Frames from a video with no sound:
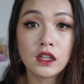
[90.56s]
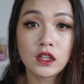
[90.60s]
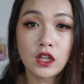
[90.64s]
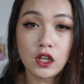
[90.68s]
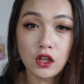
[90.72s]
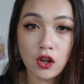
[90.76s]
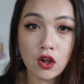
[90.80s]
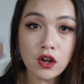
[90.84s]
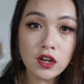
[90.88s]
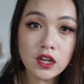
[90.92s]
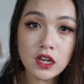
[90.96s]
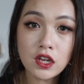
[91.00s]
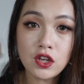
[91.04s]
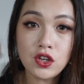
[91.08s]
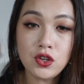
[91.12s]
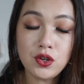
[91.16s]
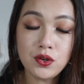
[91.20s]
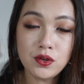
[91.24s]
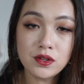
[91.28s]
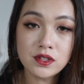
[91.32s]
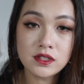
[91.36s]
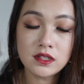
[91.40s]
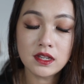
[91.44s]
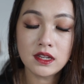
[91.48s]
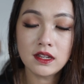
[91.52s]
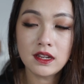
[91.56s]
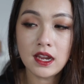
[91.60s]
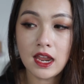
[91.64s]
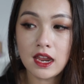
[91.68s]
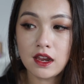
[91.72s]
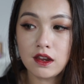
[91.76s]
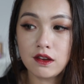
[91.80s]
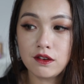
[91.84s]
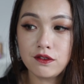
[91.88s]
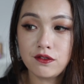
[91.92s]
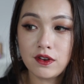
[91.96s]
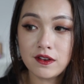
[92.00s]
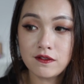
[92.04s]
the longer you use it
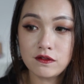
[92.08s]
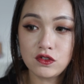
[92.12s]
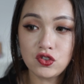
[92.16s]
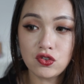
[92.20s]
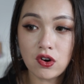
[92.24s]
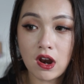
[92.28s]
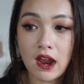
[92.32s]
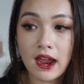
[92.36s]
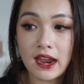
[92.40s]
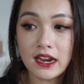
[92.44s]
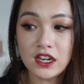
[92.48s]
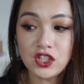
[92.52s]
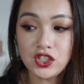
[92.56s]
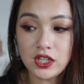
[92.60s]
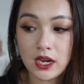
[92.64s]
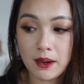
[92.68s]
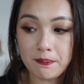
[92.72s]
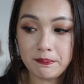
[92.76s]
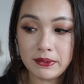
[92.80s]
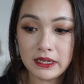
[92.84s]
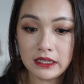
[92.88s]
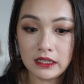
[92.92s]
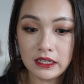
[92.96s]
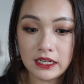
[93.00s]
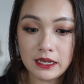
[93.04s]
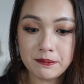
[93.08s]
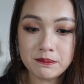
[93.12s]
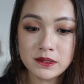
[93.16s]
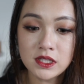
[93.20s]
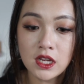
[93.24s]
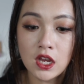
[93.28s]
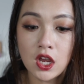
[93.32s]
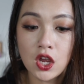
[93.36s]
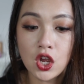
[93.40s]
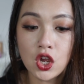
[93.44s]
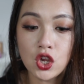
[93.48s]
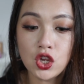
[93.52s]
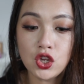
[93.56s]
and if you have dry chappy lips,
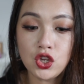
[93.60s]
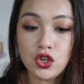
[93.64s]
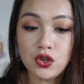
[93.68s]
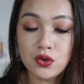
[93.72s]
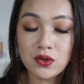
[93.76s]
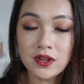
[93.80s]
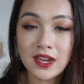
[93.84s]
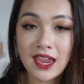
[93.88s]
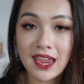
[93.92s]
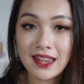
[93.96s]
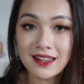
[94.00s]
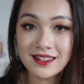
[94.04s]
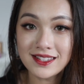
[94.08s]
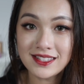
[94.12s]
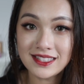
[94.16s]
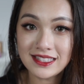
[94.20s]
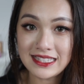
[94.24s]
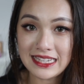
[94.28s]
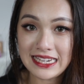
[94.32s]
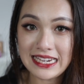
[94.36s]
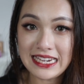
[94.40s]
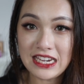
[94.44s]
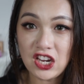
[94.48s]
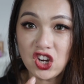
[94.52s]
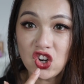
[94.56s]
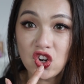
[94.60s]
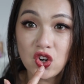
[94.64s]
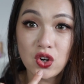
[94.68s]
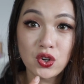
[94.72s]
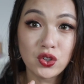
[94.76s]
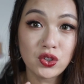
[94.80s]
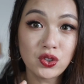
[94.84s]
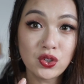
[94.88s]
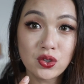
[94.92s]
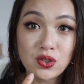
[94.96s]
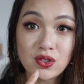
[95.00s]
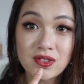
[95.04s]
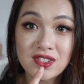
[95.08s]
you can see all
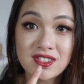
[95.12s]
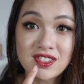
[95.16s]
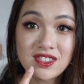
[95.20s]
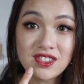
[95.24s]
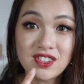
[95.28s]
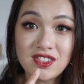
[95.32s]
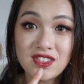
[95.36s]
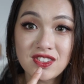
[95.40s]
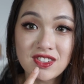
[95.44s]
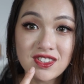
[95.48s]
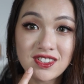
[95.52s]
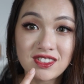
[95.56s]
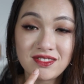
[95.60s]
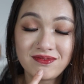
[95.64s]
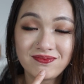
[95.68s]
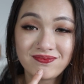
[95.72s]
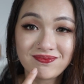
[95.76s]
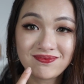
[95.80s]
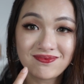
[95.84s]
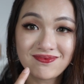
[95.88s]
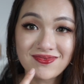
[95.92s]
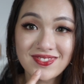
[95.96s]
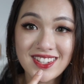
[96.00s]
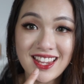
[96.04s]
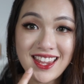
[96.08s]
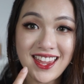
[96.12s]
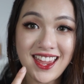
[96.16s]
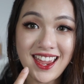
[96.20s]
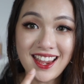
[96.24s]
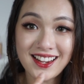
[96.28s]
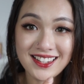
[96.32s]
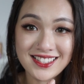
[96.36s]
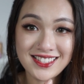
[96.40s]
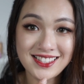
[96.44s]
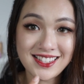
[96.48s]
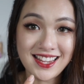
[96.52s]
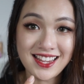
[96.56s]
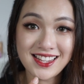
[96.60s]
those, you know,
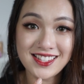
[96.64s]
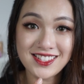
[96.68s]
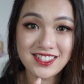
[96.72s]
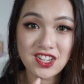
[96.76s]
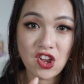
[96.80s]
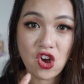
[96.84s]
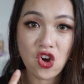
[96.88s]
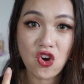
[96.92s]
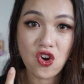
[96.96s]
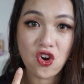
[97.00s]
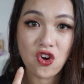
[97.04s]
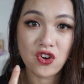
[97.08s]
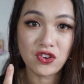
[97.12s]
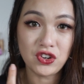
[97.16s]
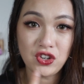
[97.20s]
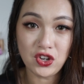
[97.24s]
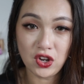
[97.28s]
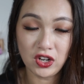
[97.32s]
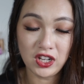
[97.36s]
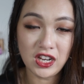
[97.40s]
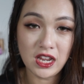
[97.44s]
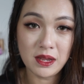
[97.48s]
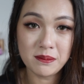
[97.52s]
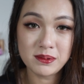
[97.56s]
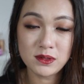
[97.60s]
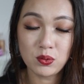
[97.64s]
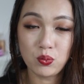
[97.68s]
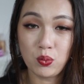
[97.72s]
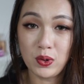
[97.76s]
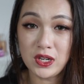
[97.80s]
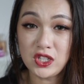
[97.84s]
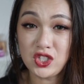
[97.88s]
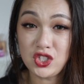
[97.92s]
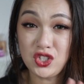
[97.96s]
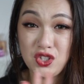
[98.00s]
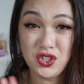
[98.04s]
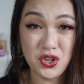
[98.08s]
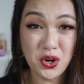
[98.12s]
excess on your lips,
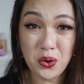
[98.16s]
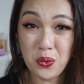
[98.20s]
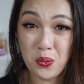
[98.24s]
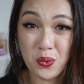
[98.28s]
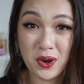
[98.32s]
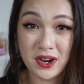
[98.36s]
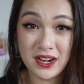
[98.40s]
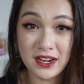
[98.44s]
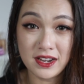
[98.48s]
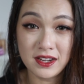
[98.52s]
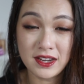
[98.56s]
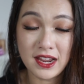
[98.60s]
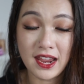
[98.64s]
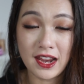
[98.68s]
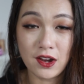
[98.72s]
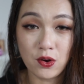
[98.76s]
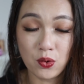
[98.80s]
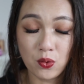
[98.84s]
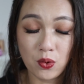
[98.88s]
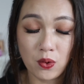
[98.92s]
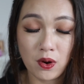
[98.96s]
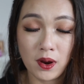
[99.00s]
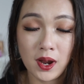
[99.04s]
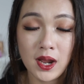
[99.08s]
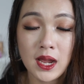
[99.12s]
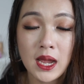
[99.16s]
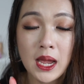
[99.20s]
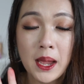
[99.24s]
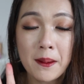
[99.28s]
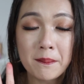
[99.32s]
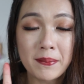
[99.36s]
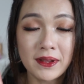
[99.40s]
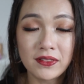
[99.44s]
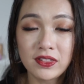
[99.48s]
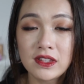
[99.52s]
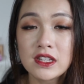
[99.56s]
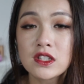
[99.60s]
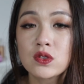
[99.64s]
which you don't want it at all.
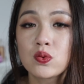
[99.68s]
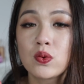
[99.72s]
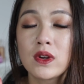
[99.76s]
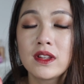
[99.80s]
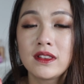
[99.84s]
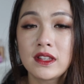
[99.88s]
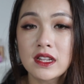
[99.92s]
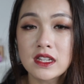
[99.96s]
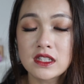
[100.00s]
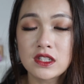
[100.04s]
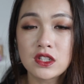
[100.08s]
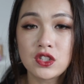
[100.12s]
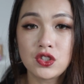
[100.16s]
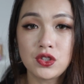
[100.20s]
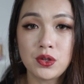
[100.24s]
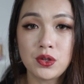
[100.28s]
But this one doesn't